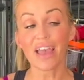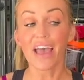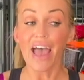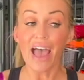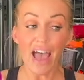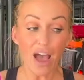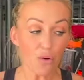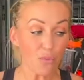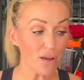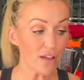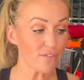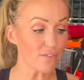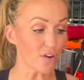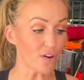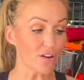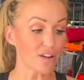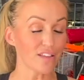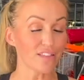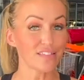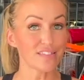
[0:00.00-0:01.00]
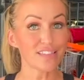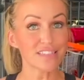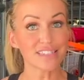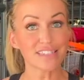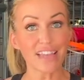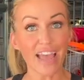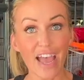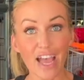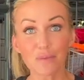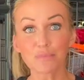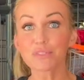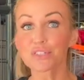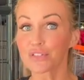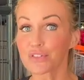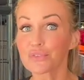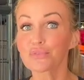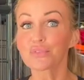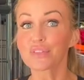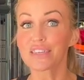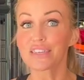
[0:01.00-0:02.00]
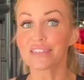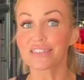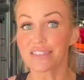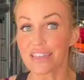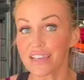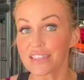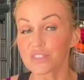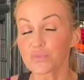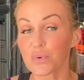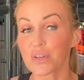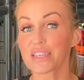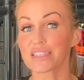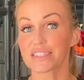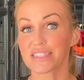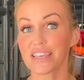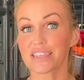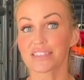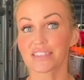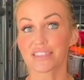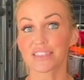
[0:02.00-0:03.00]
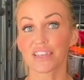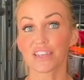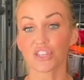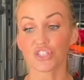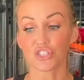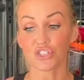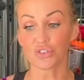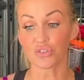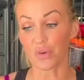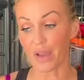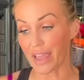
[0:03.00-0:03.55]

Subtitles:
However, this absolutely does what it says it's gonna do,